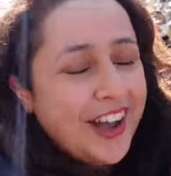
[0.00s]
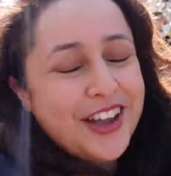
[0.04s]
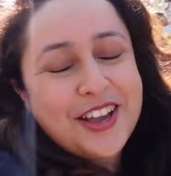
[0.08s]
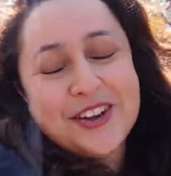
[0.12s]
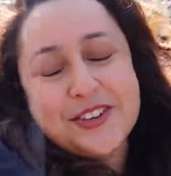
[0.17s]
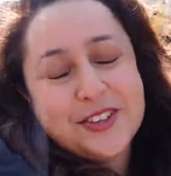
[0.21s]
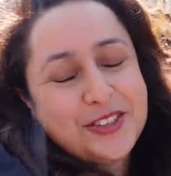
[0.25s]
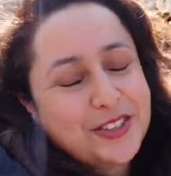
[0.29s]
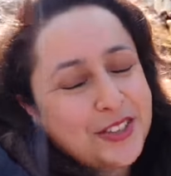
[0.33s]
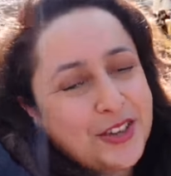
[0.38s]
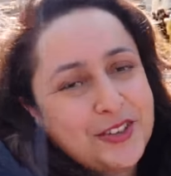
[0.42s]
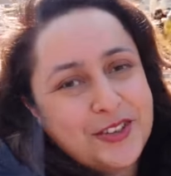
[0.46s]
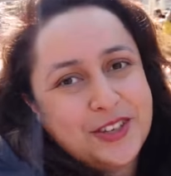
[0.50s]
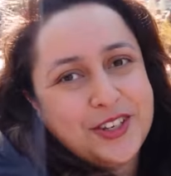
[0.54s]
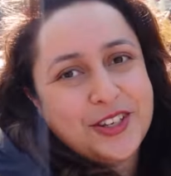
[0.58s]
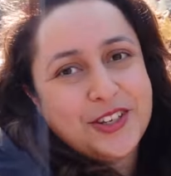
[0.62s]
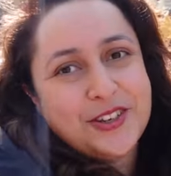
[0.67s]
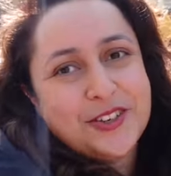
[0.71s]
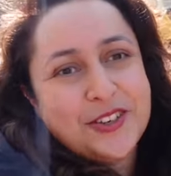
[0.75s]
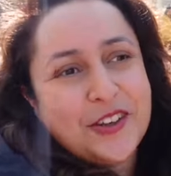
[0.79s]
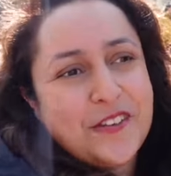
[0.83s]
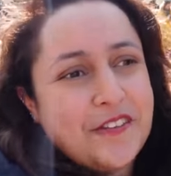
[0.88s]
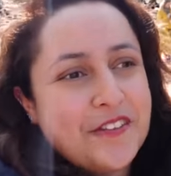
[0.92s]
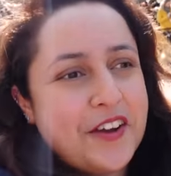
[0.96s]
He was so
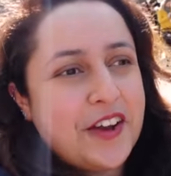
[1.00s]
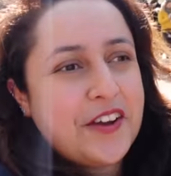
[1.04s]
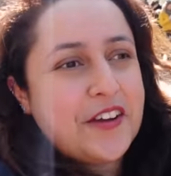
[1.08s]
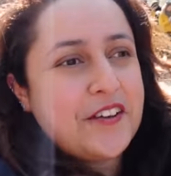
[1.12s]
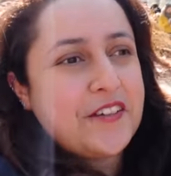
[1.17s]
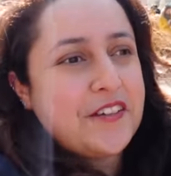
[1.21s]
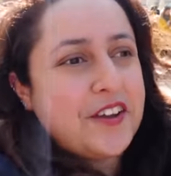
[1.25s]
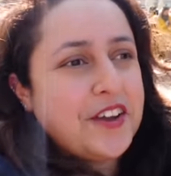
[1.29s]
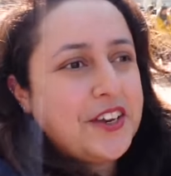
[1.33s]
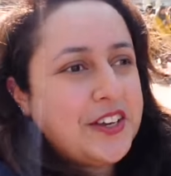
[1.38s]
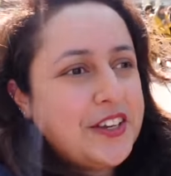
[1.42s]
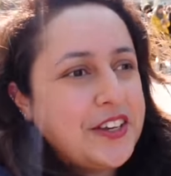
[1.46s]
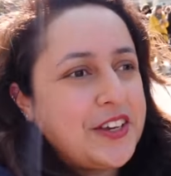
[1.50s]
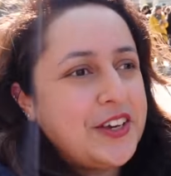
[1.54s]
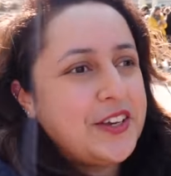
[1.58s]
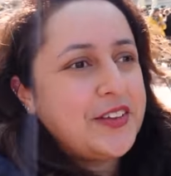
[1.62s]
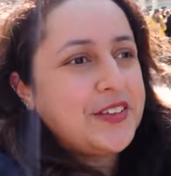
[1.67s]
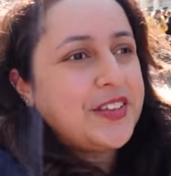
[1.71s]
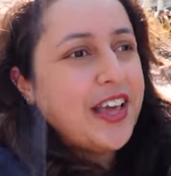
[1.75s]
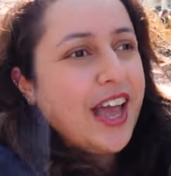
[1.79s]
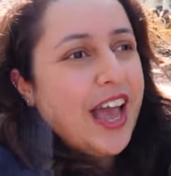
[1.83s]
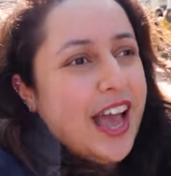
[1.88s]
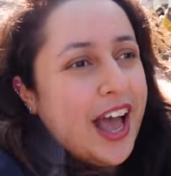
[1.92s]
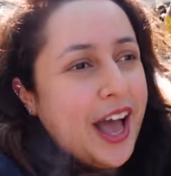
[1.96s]
cute, very, very
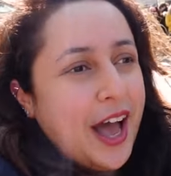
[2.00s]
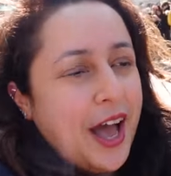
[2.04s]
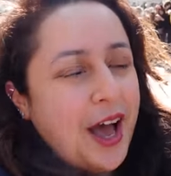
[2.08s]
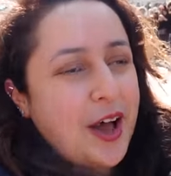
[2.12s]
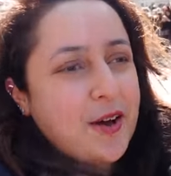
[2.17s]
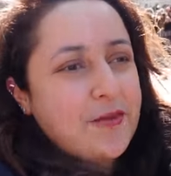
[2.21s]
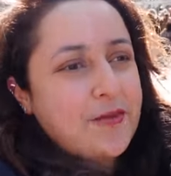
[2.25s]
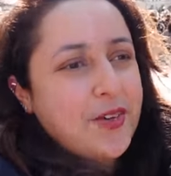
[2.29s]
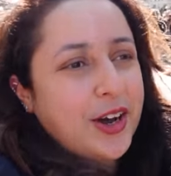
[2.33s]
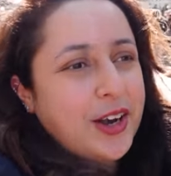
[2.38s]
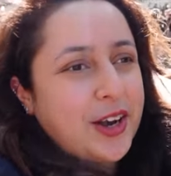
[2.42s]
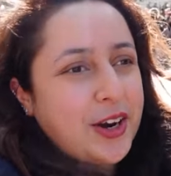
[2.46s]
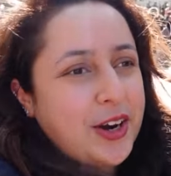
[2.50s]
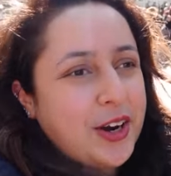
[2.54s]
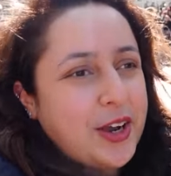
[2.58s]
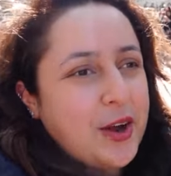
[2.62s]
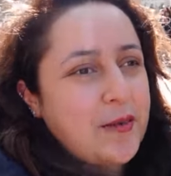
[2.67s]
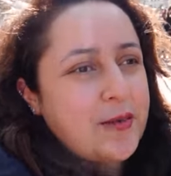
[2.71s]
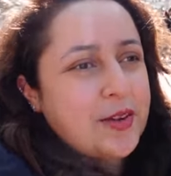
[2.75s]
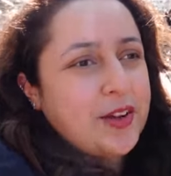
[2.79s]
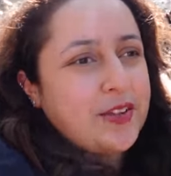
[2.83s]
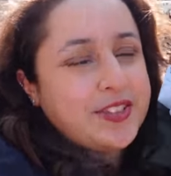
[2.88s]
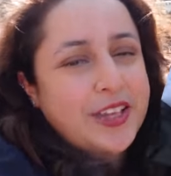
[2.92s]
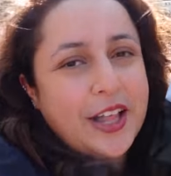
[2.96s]
cute. Um, I got a
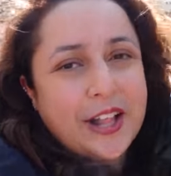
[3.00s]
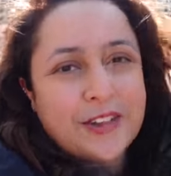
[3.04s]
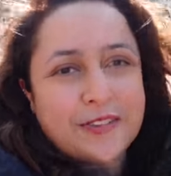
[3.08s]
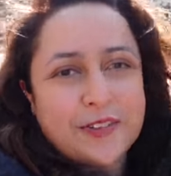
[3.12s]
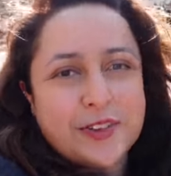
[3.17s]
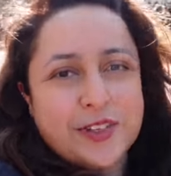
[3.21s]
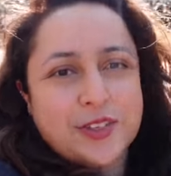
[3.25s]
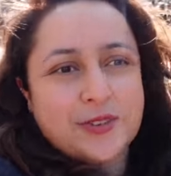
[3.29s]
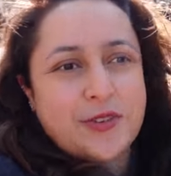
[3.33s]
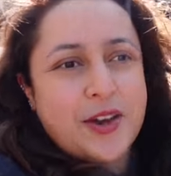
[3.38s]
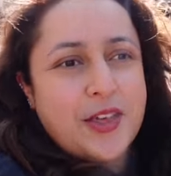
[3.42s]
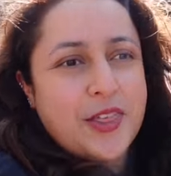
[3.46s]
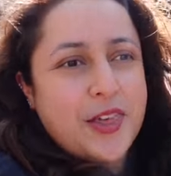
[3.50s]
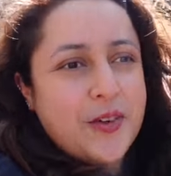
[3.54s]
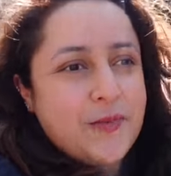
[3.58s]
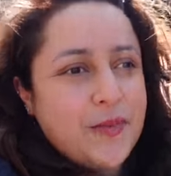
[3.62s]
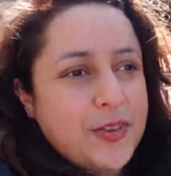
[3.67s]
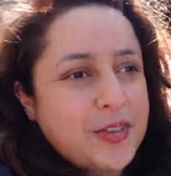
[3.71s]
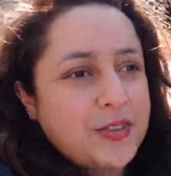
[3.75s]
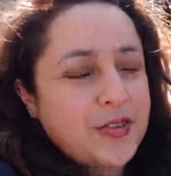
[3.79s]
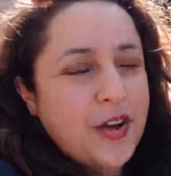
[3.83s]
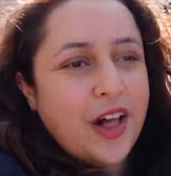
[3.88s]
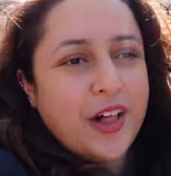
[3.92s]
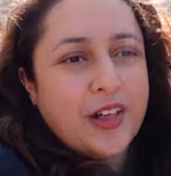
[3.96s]
couple of selfies with him
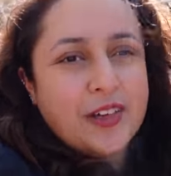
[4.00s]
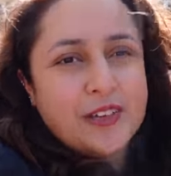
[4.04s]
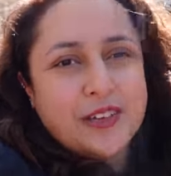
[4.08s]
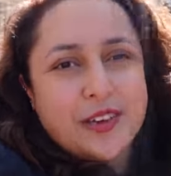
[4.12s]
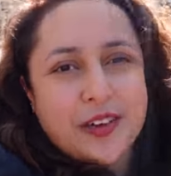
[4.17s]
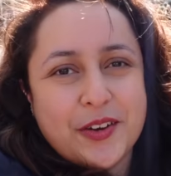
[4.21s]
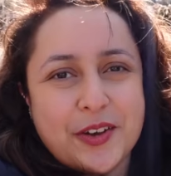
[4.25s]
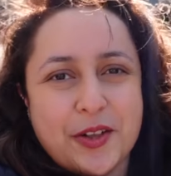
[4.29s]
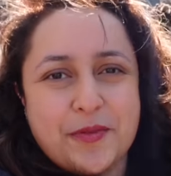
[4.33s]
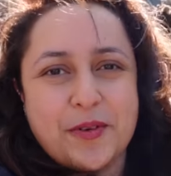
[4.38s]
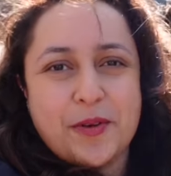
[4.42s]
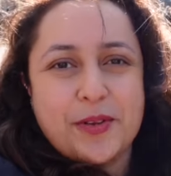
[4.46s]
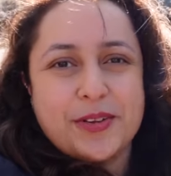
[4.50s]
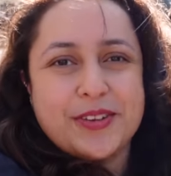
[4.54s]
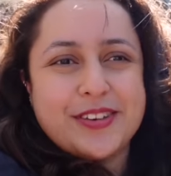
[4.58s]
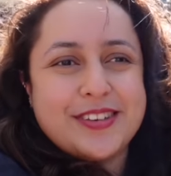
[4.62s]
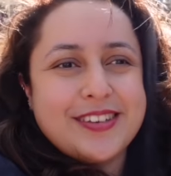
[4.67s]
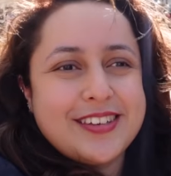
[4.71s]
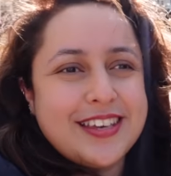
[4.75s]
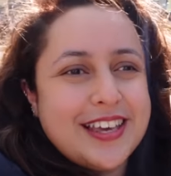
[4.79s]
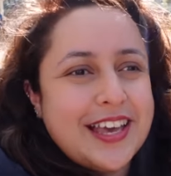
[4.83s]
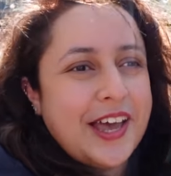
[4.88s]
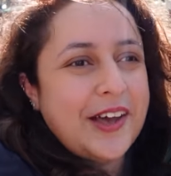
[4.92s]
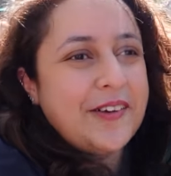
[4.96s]
as well, so you'll be able to
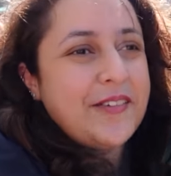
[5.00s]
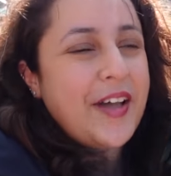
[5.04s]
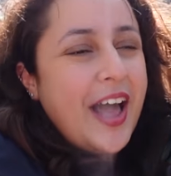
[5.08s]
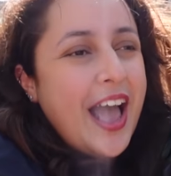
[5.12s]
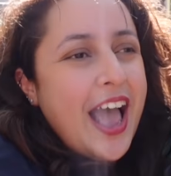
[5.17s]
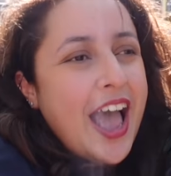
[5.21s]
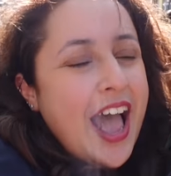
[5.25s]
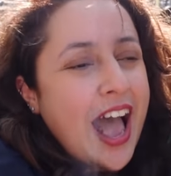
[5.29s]
see him.